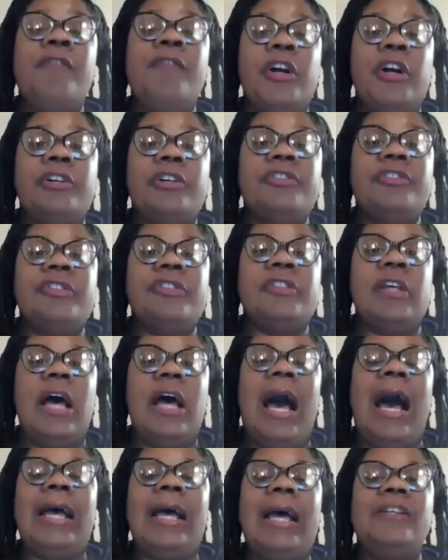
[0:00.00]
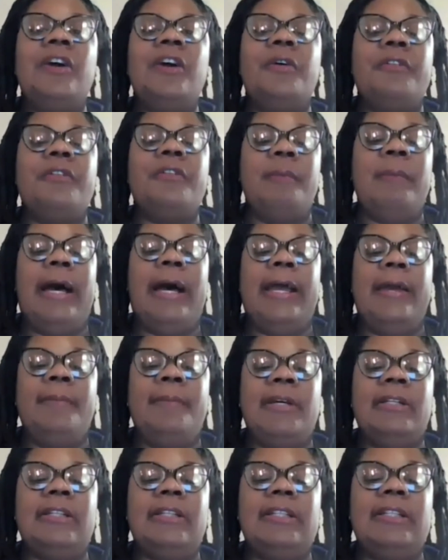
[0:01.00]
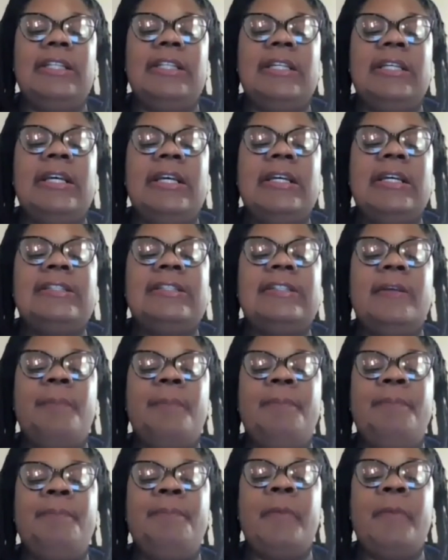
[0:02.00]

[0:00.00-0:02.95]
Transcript: first, I know that my ability to